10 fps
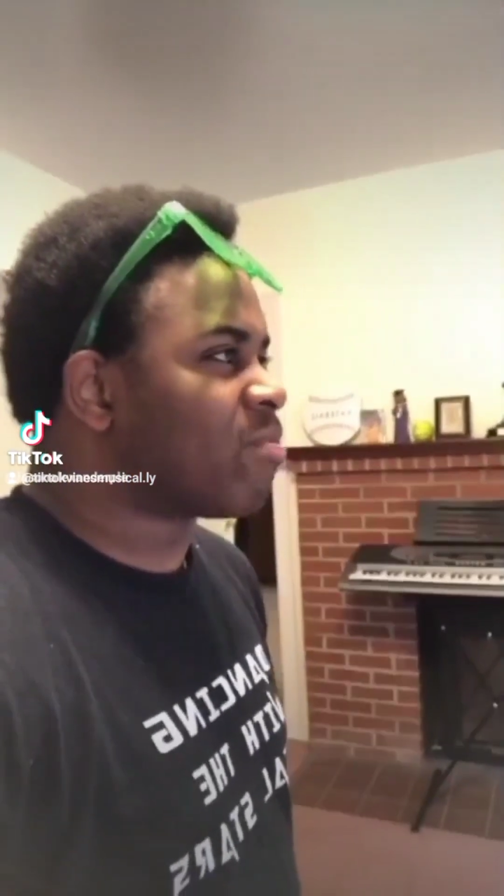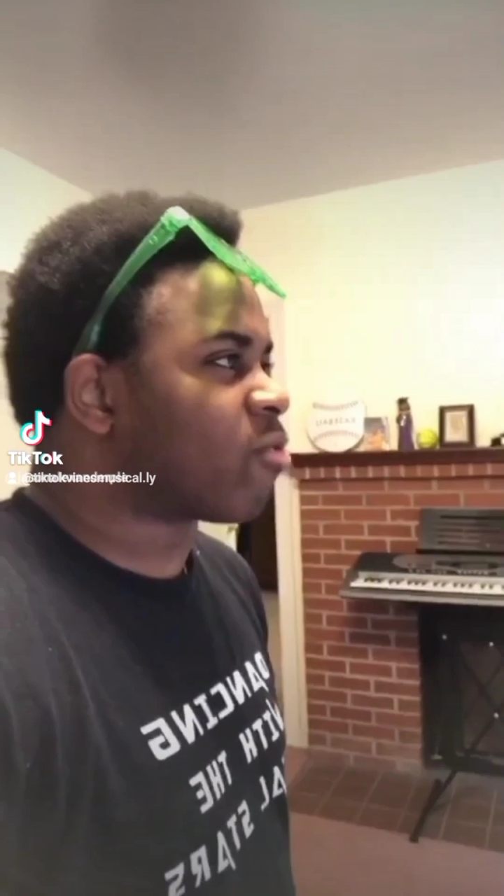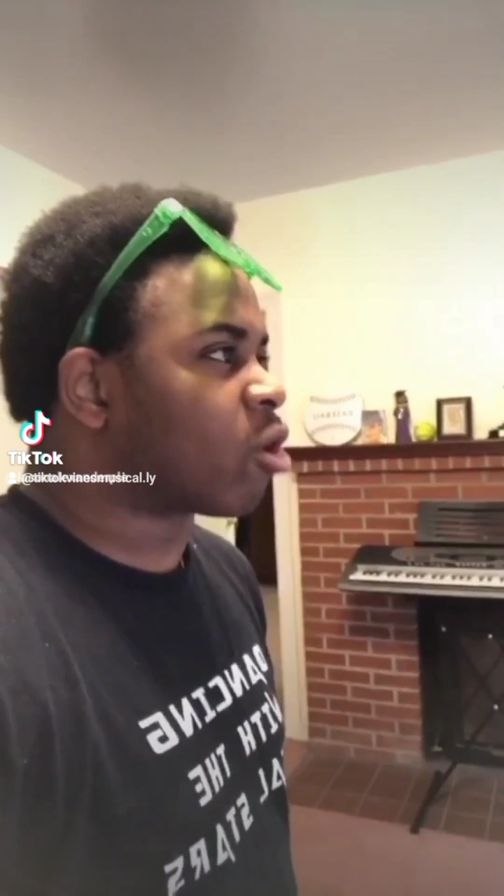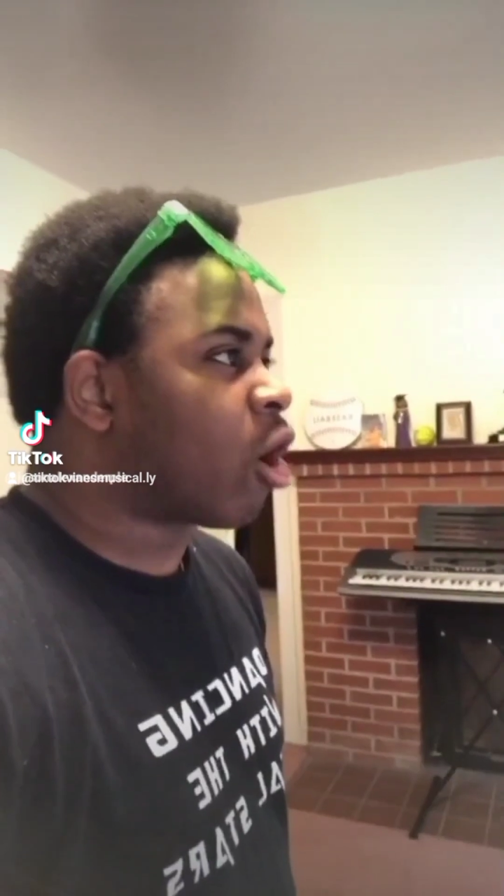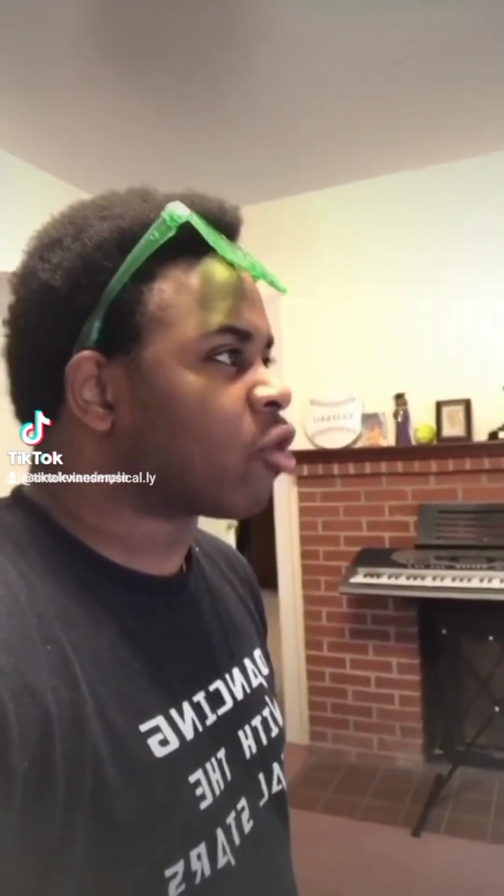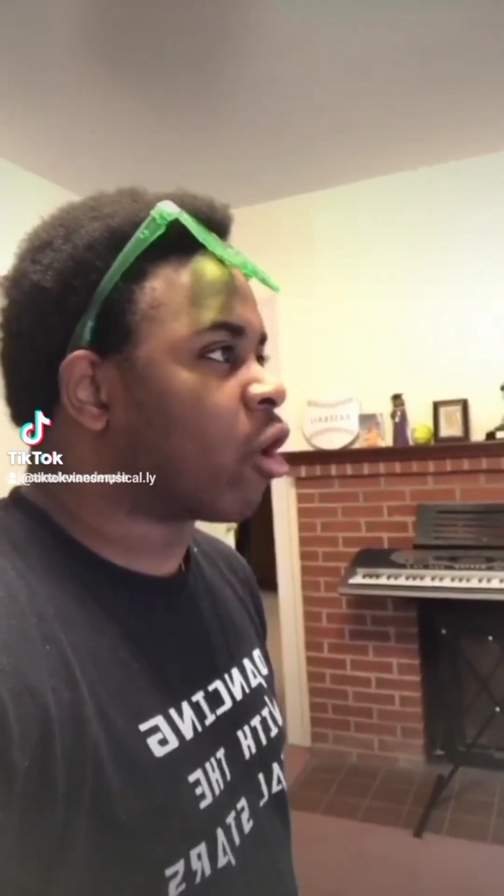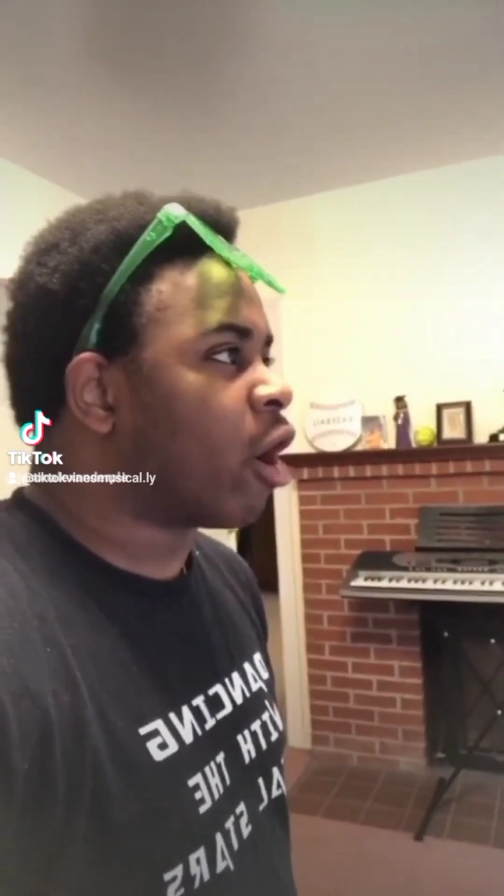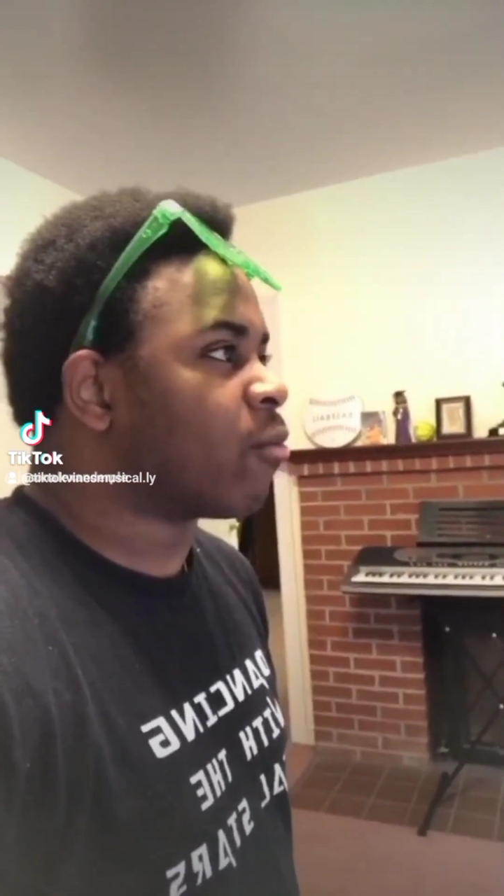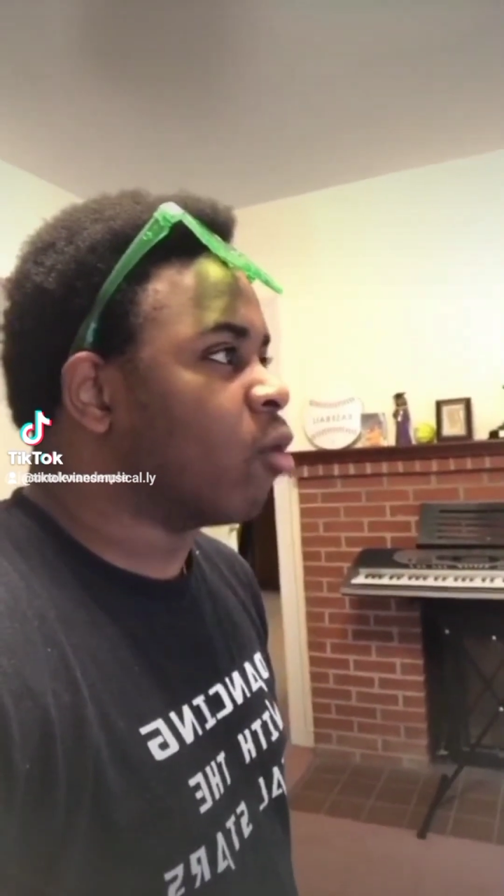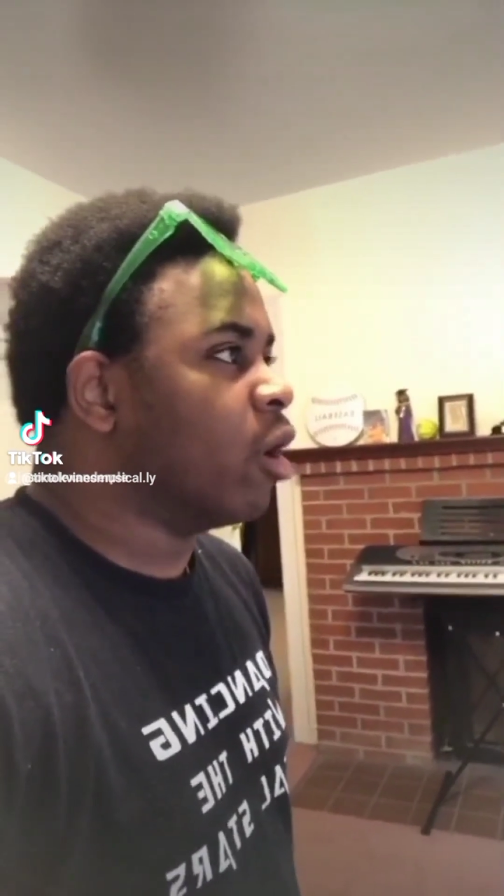them for all their
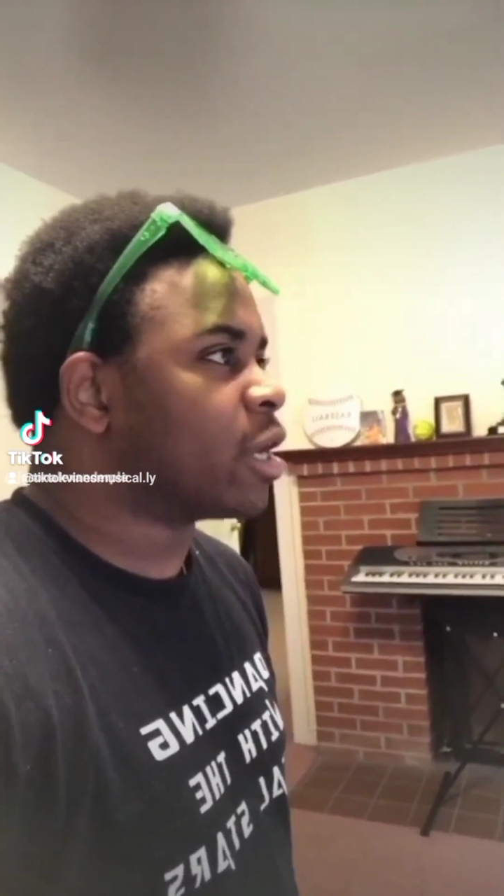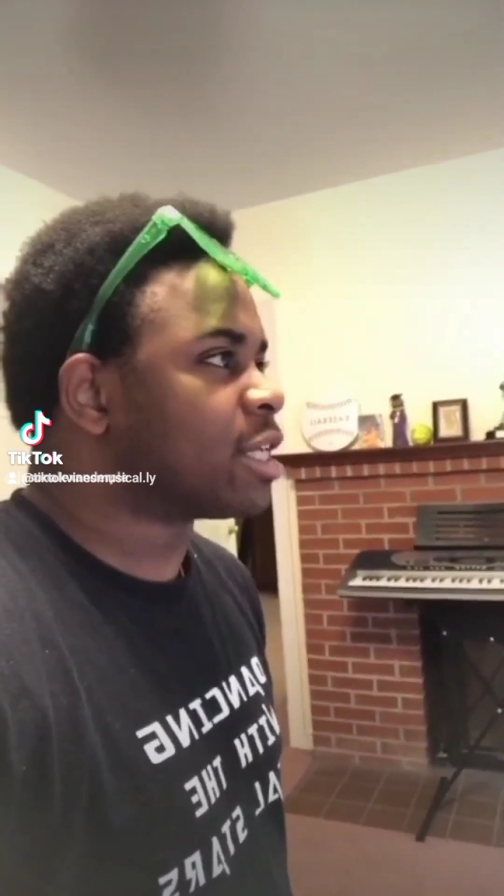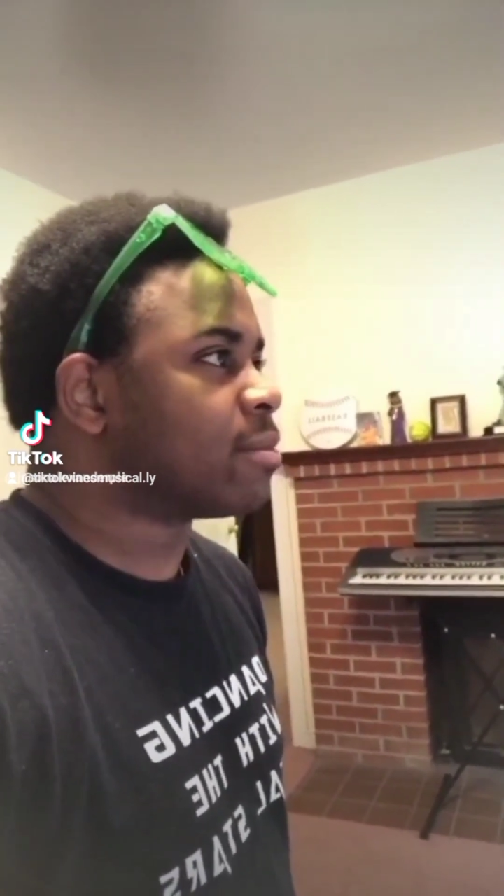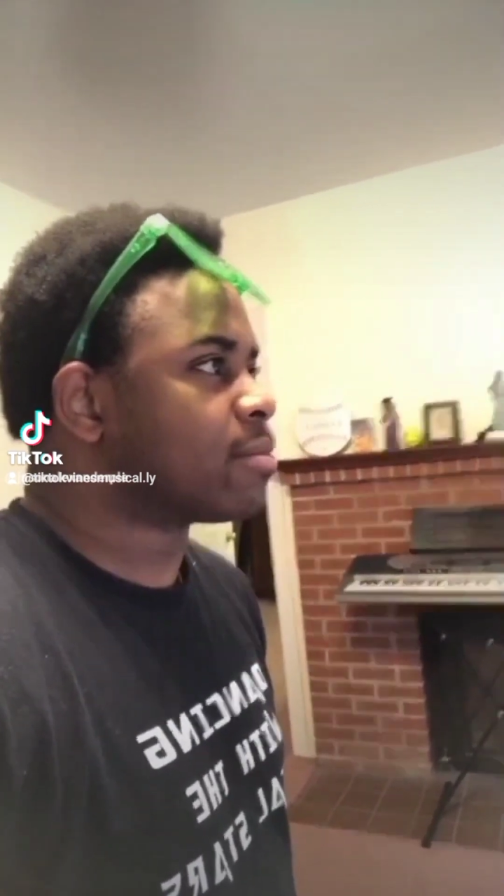hard work.